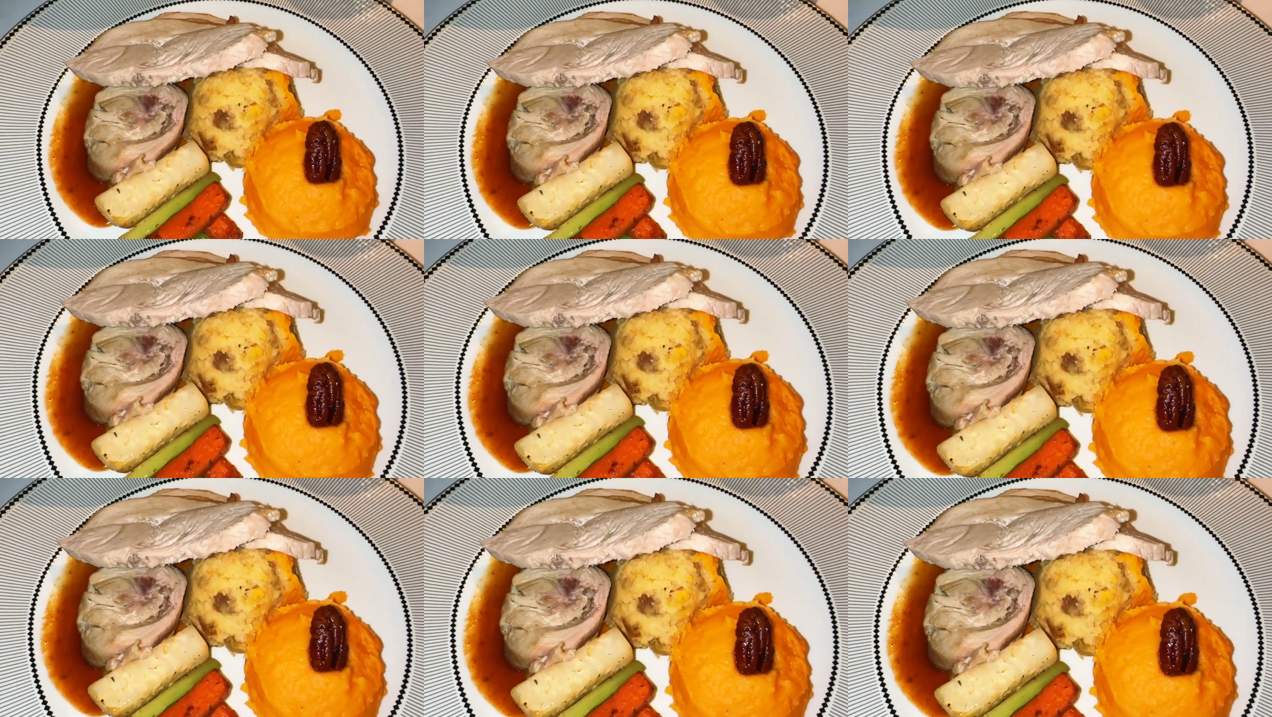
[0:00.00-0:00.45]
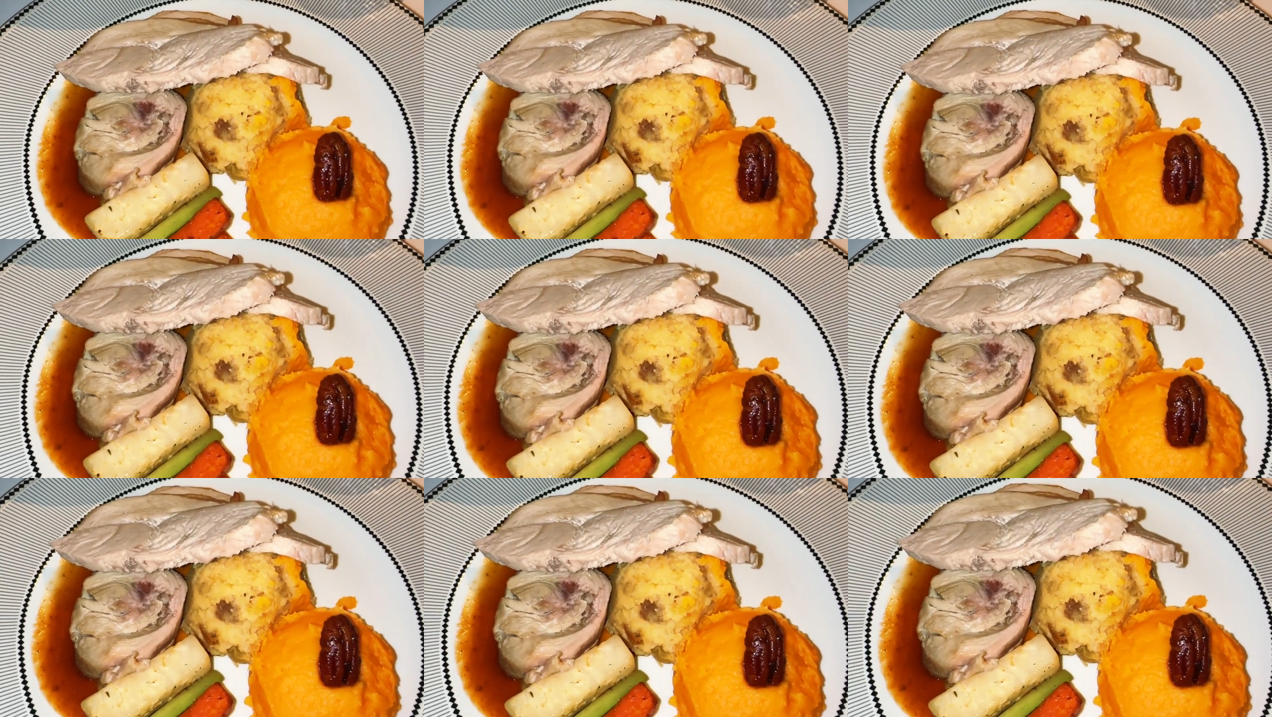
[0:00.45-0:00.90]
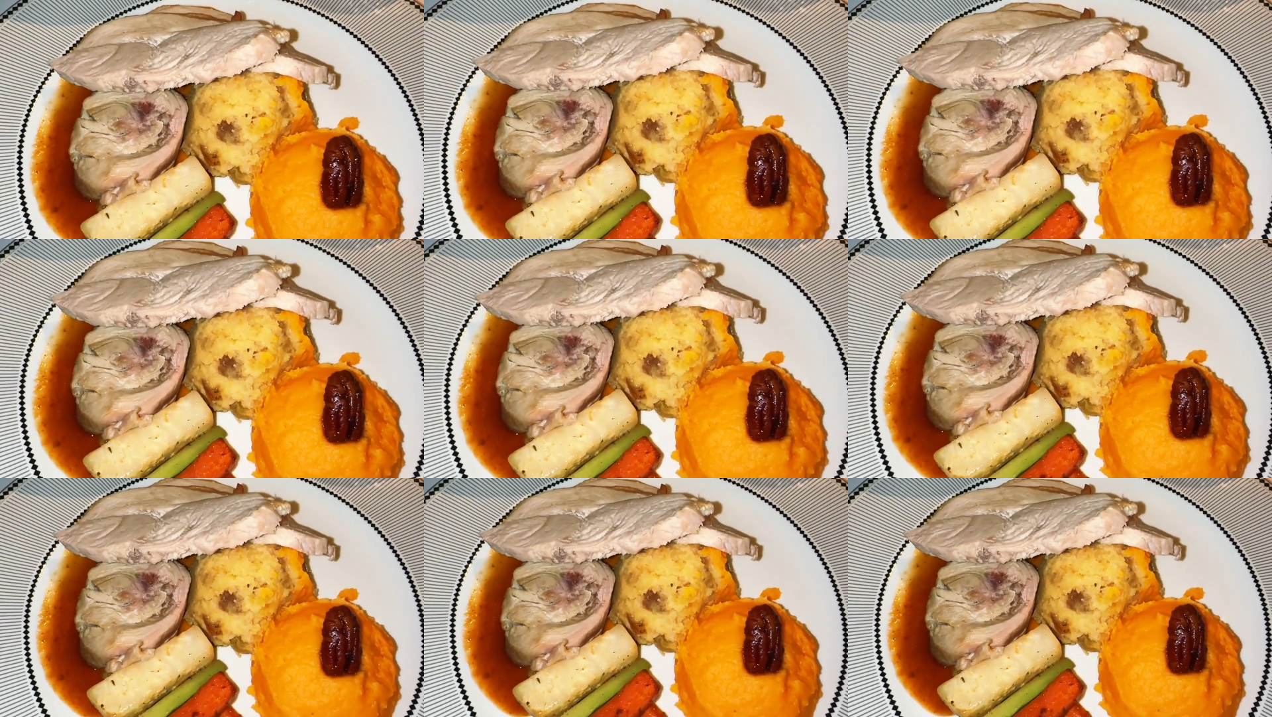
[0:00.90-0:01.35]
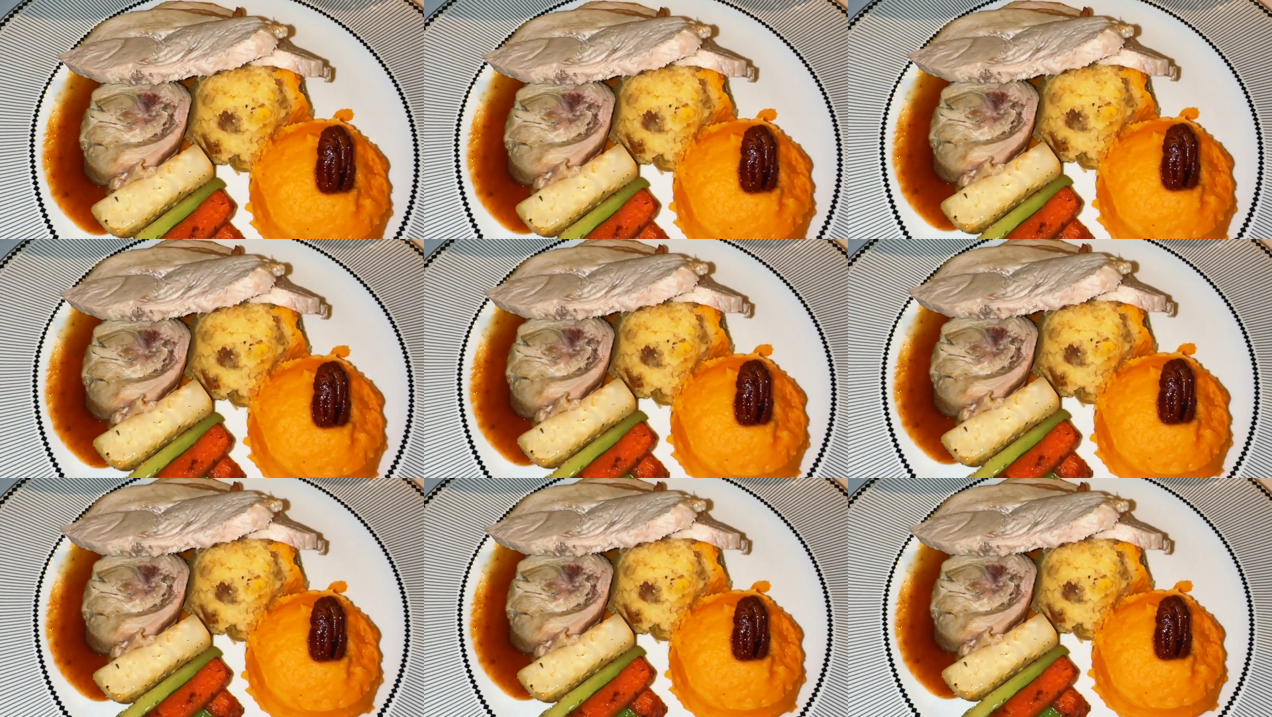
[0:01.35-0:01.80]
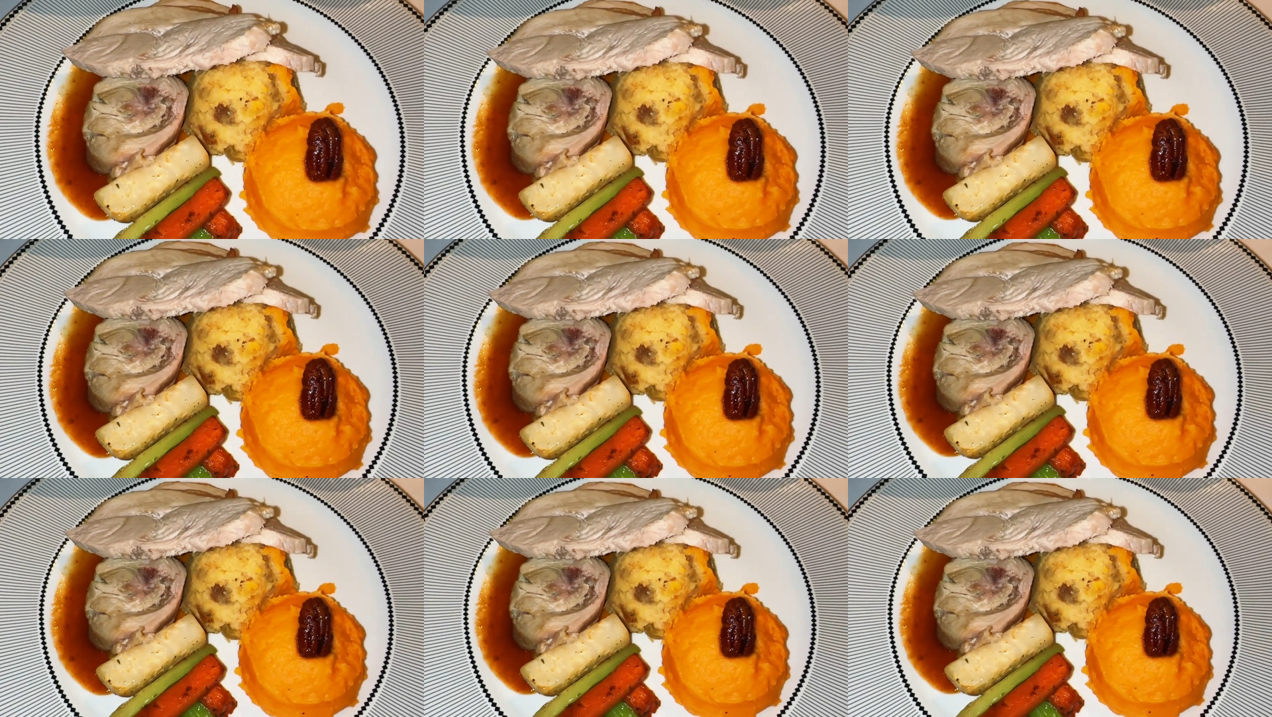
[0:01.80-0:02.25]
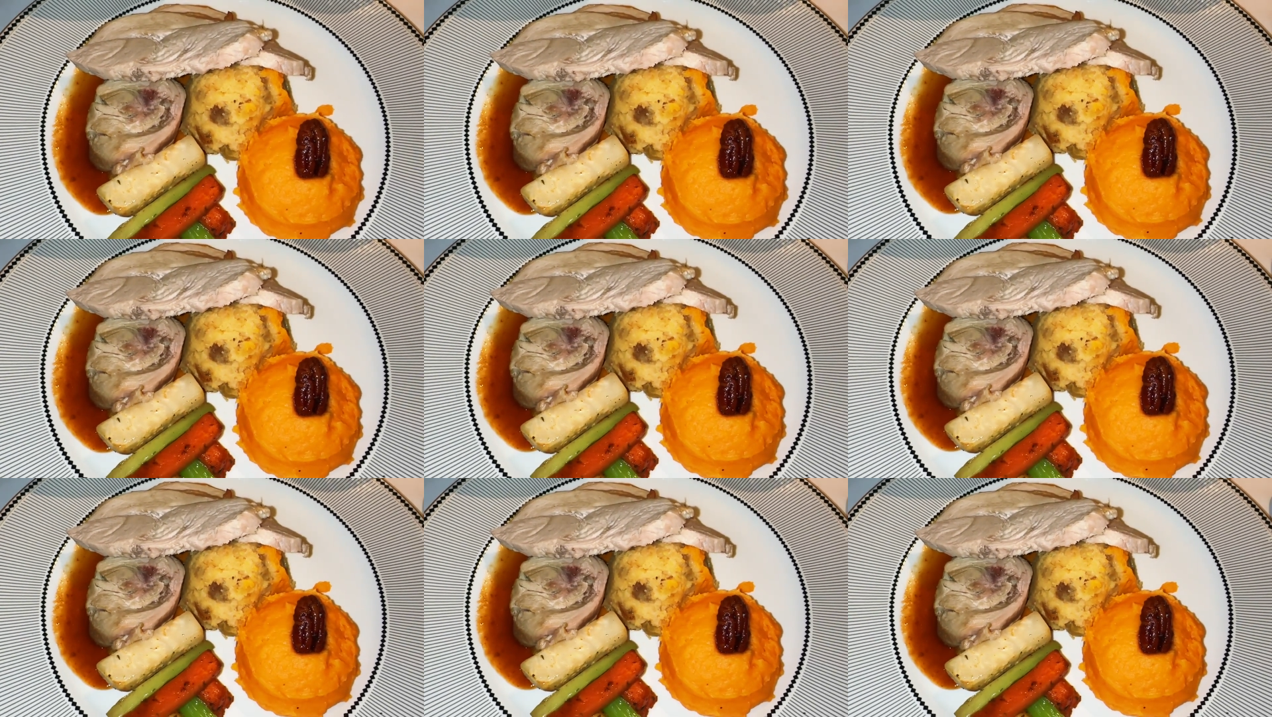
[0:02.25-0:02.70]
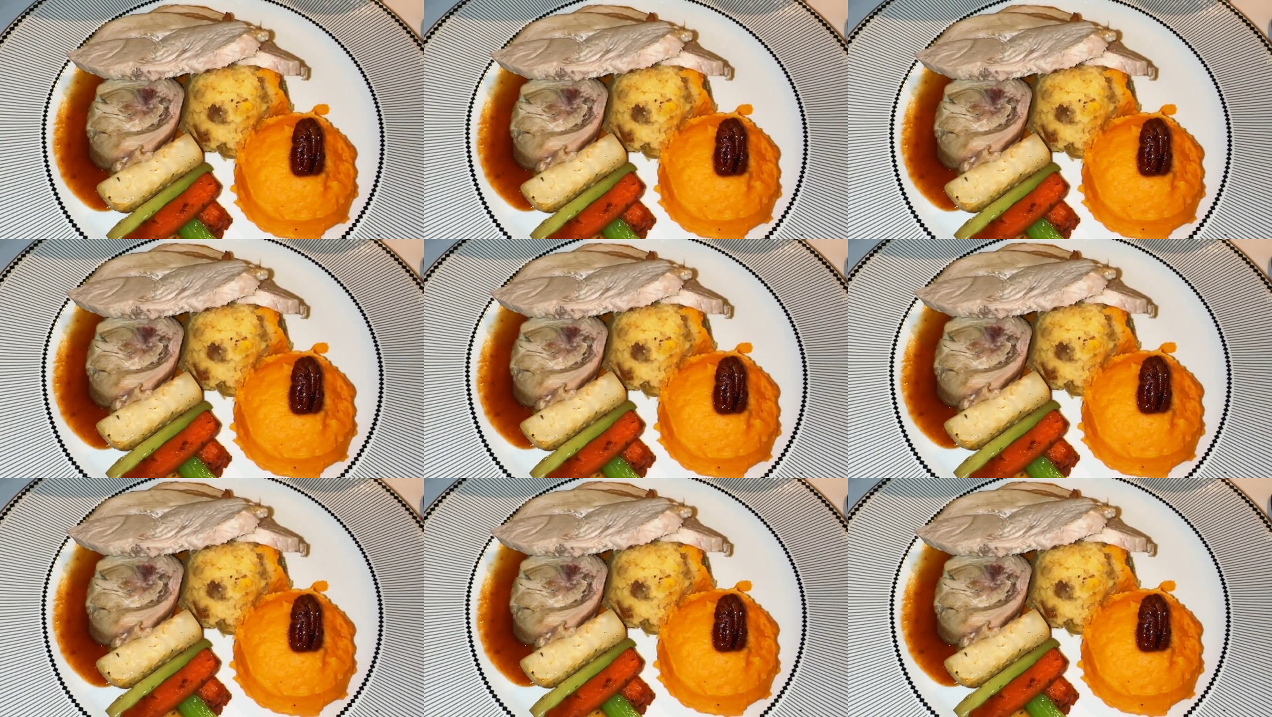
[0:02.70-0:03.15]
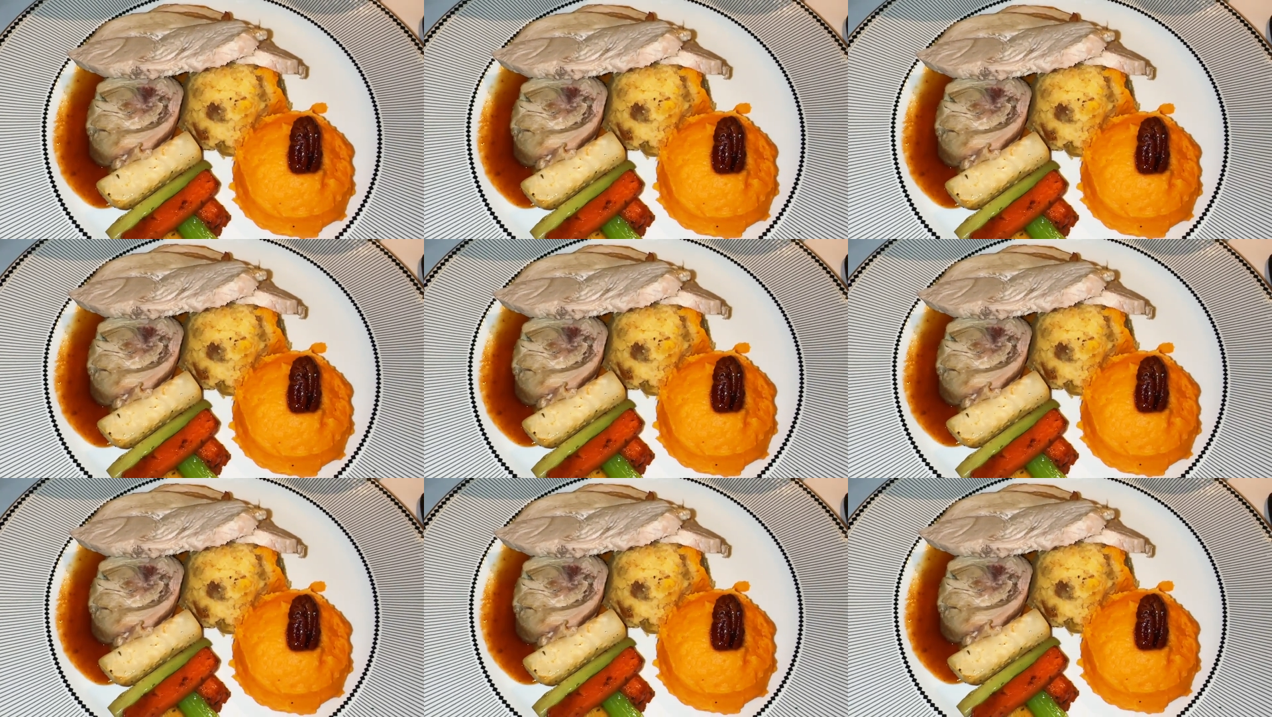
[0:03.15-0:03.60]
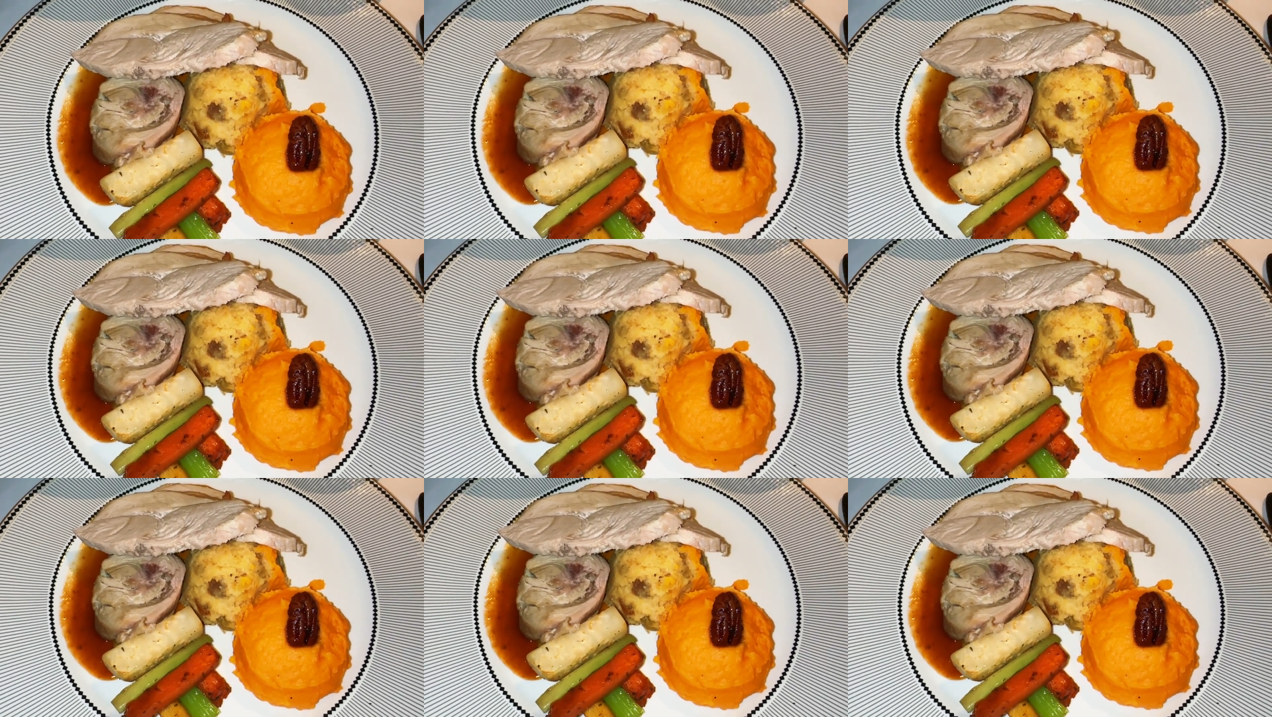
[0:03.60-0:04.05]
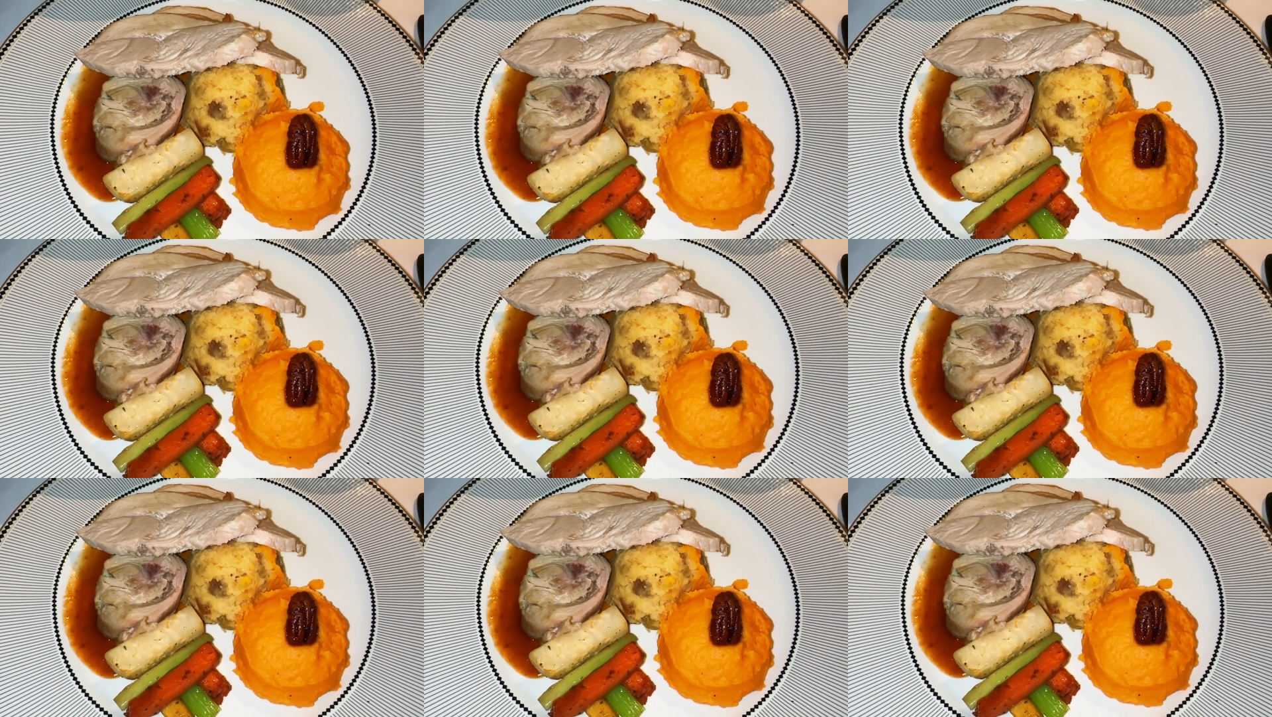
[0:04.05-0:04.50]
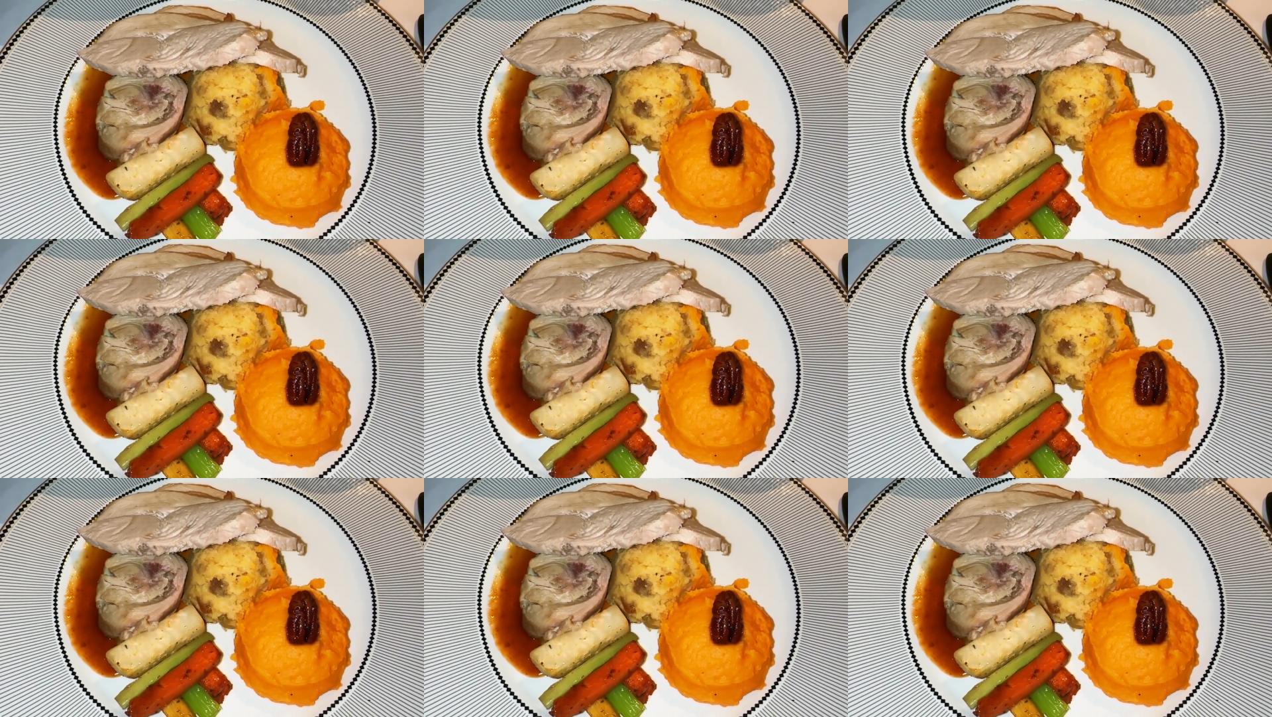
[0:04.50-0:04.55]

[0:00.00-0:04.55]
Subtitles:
(no speaker visible)